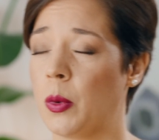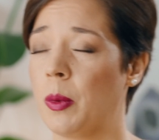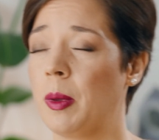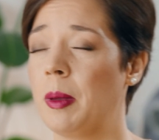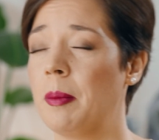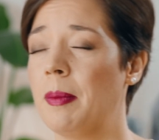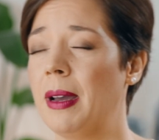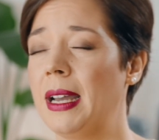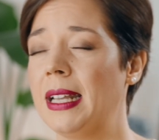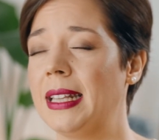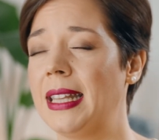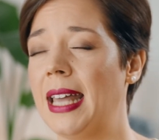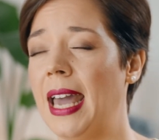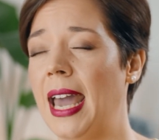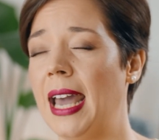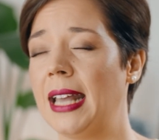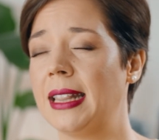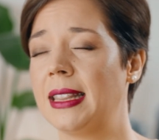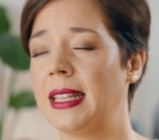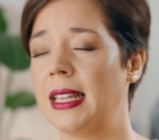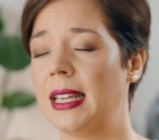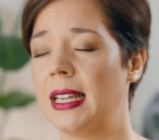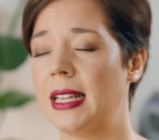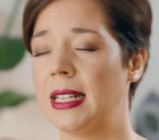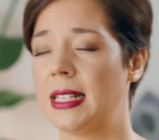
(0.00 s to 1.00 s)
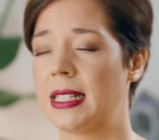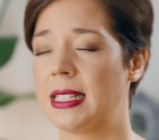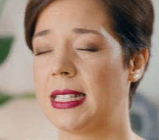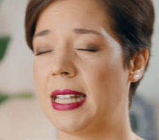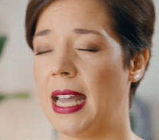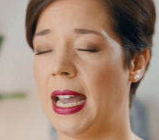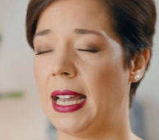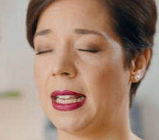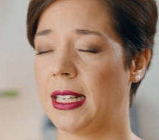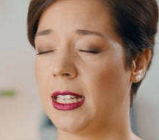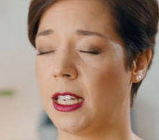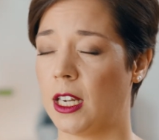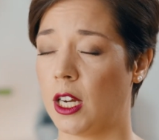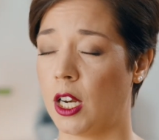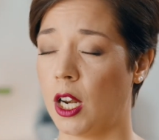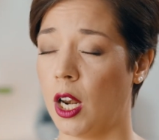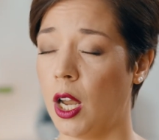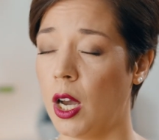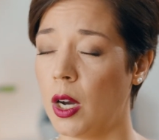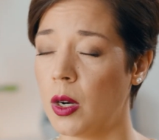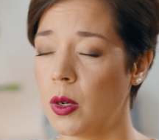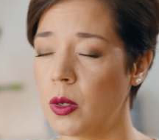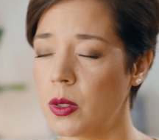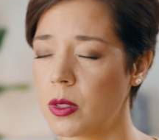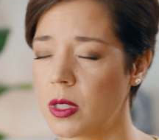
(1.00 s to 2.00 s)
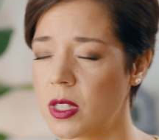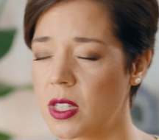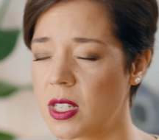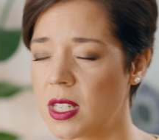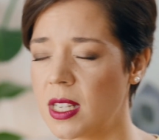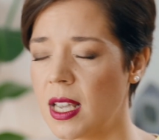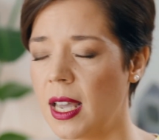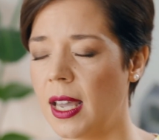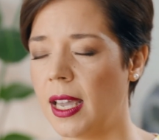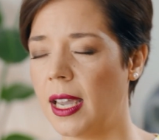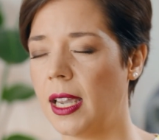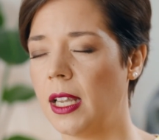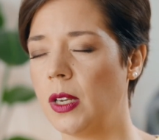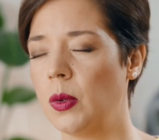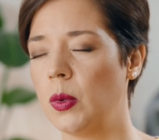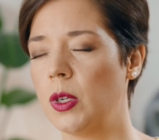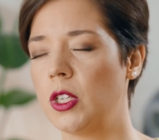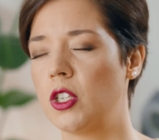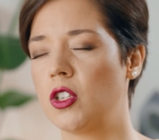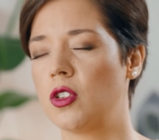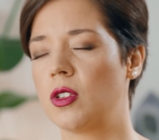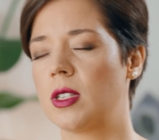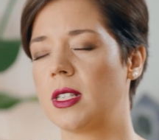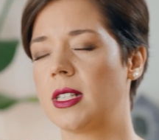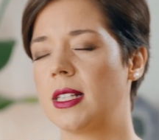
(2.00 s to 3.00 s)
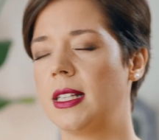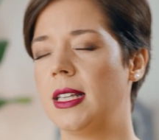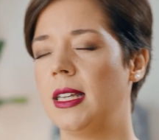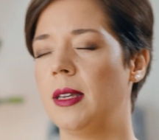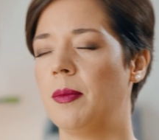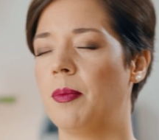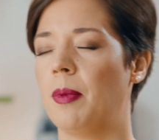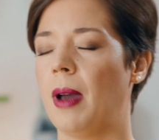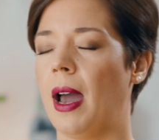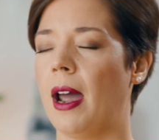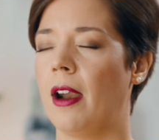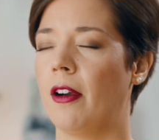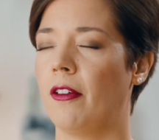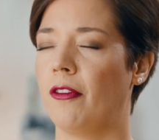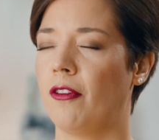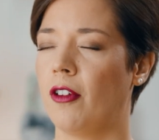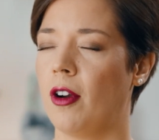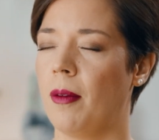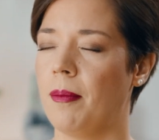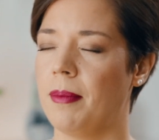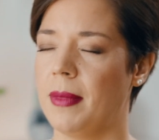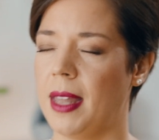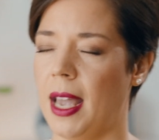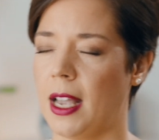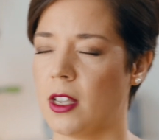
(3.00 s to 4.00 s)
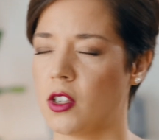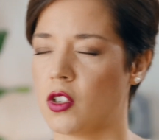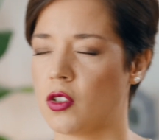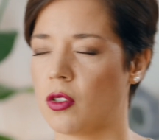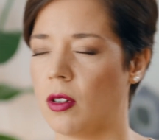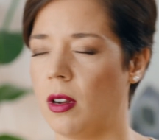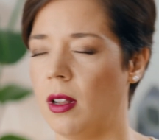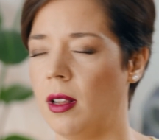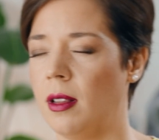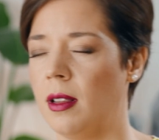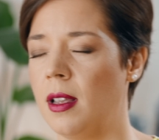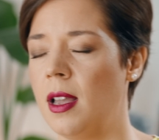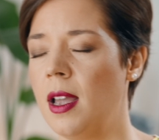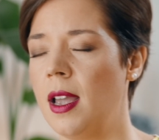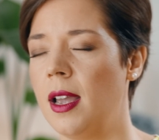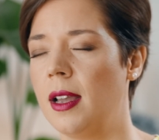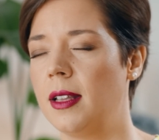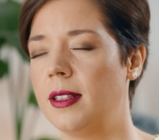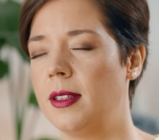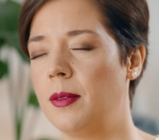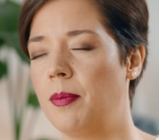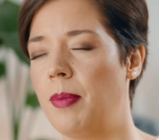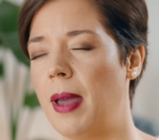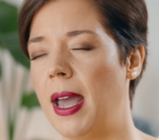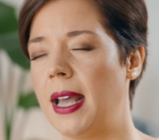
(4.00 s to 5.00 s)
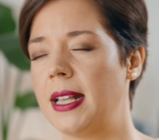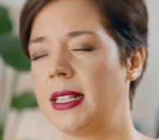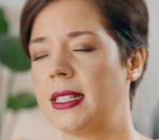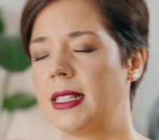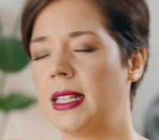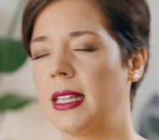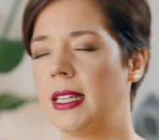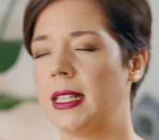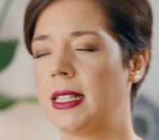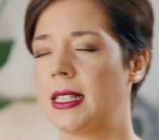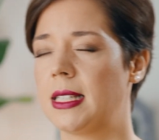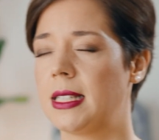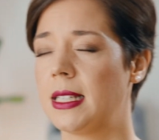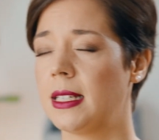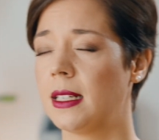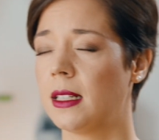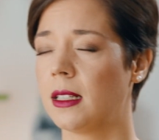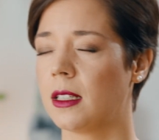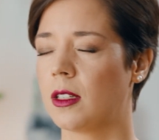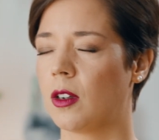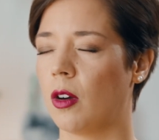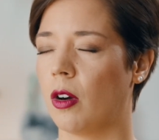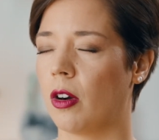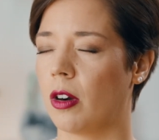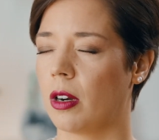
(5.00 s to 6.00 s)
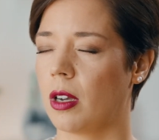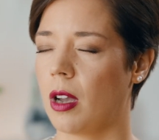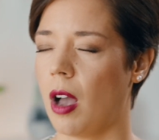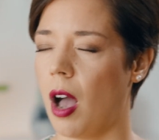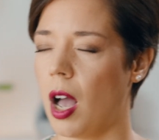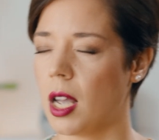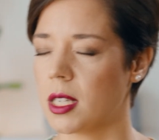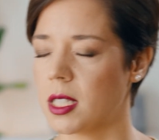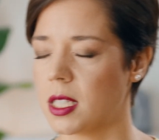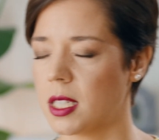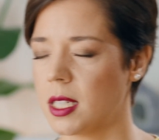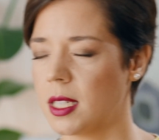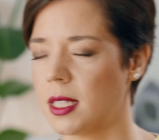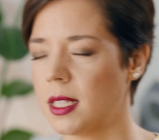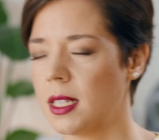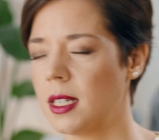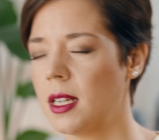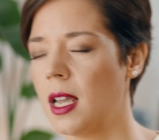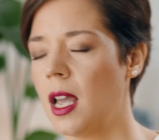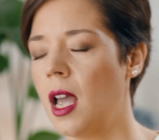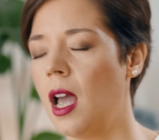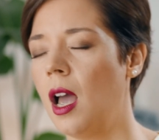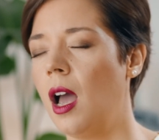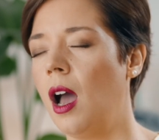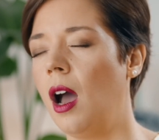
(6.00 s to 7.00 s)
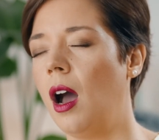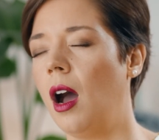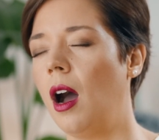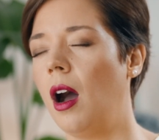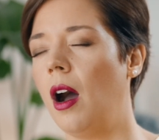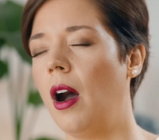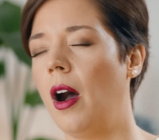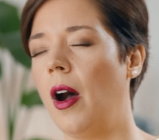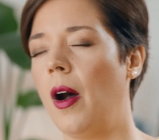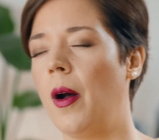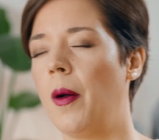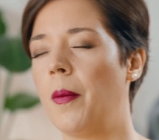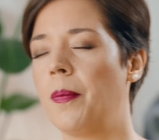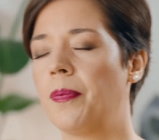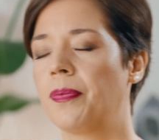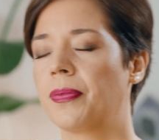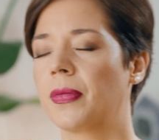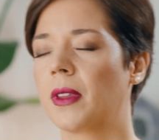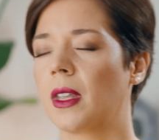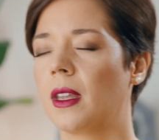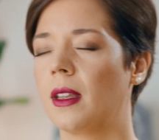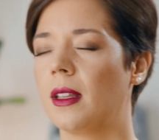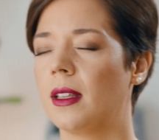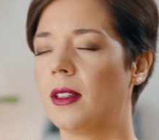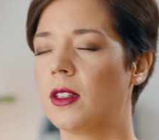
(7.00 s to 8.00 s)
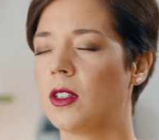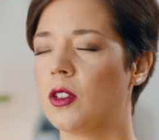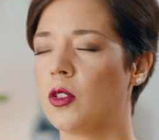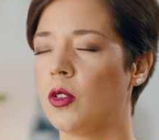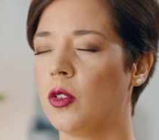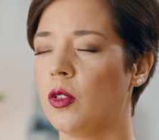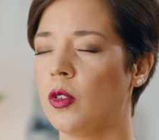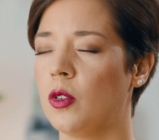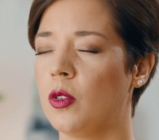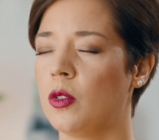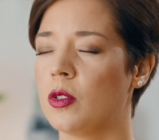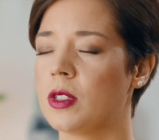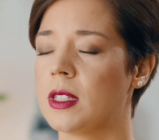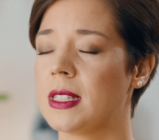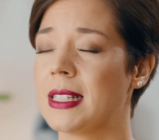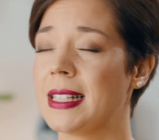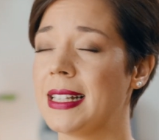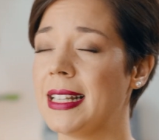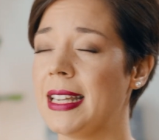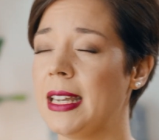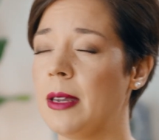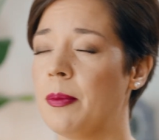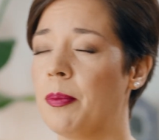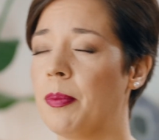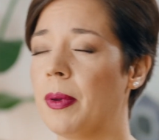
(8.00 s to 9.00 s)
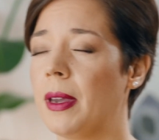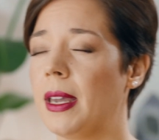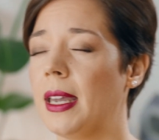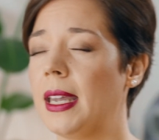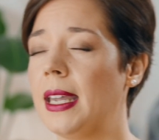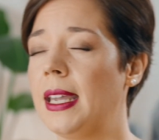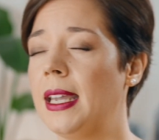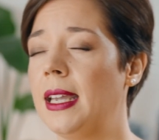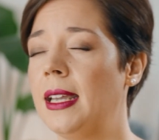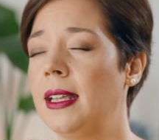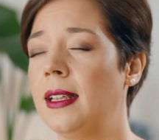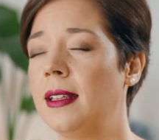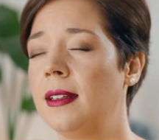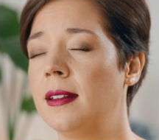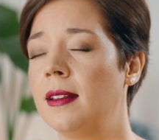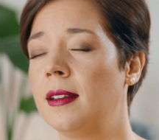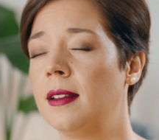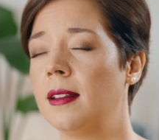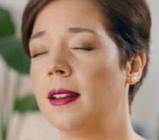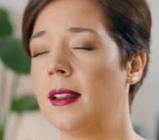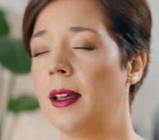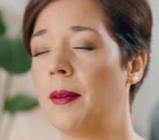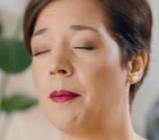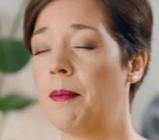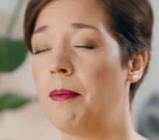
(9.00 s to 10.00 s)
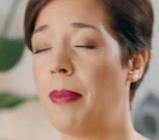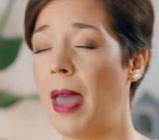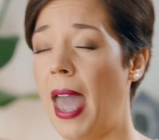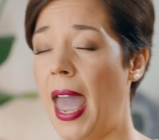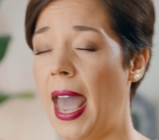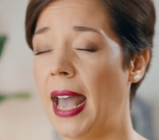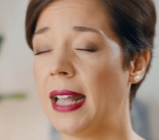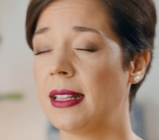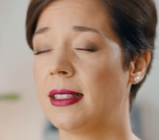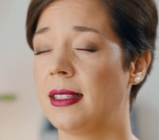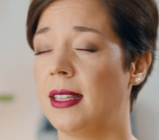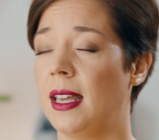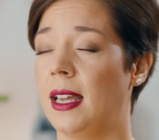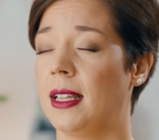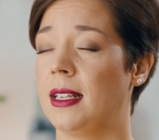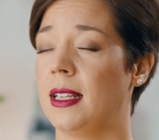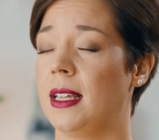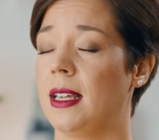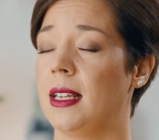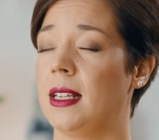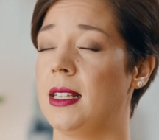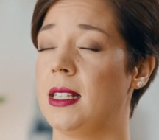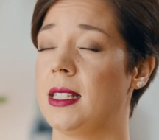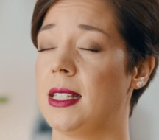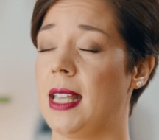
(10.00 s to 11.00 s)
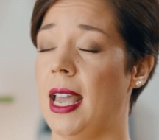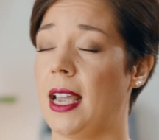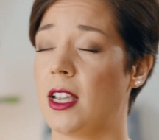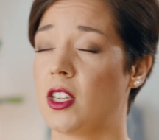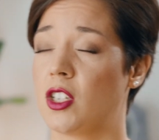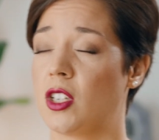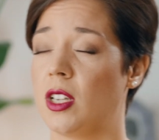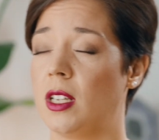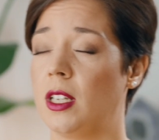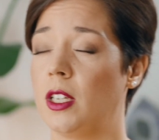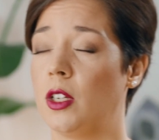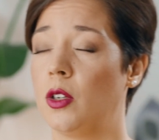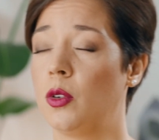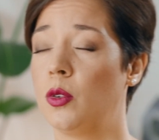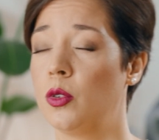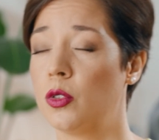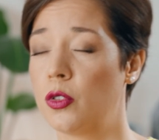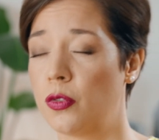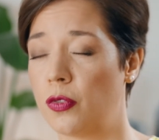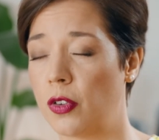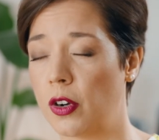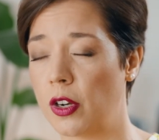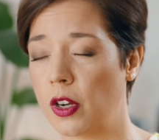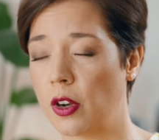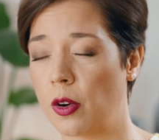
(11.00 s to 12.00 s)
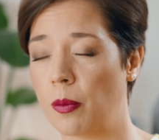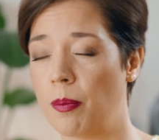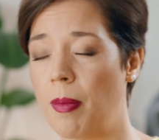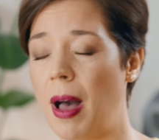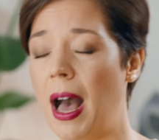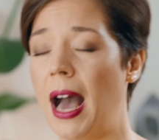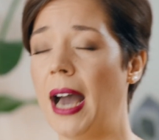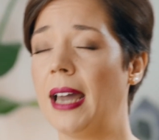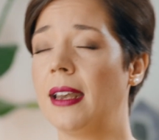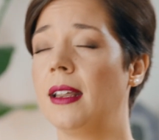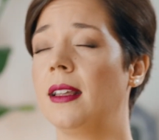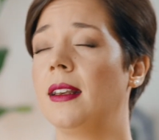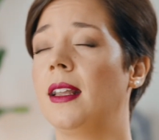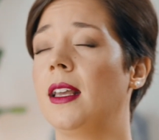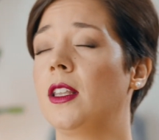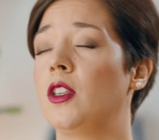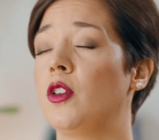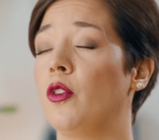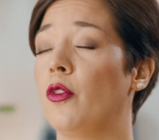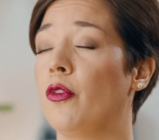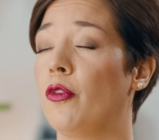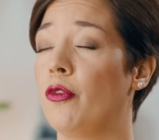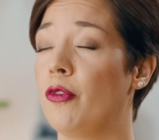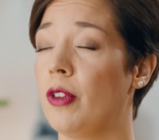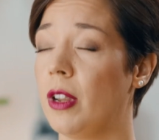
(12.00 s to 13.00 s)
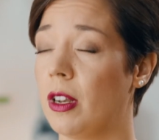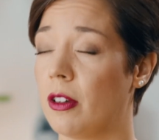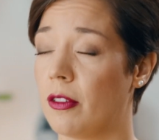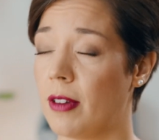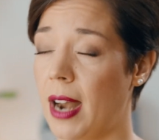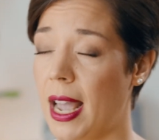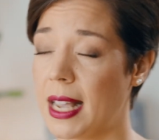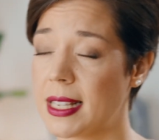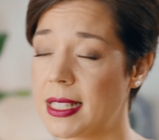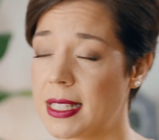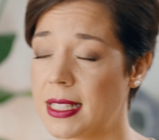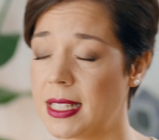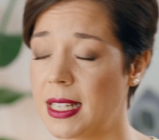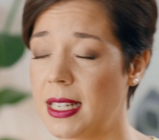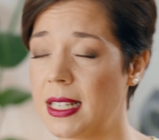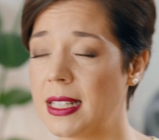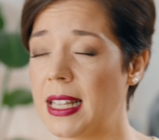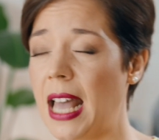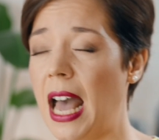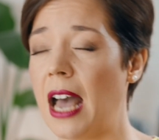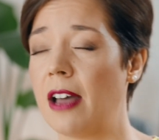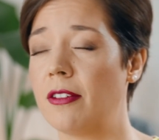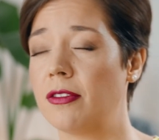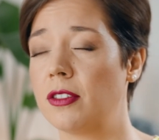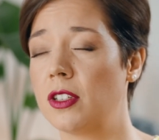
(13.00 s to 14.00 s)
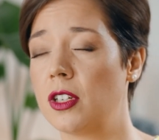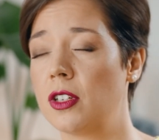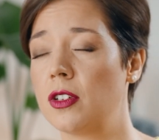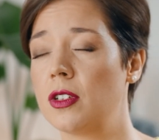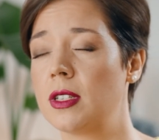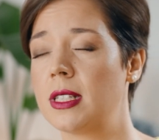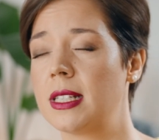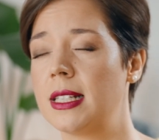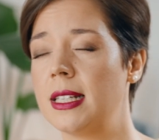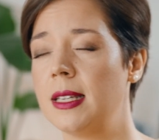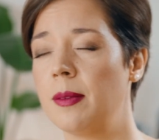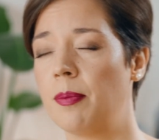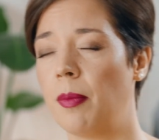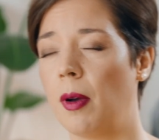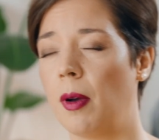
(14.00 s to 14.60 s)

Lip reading: we mean by that is that the clothes in which you sleep are from natural. The best is silk or cotton. To sleep in bed that is actually good for your body, that you feel rested after you sleep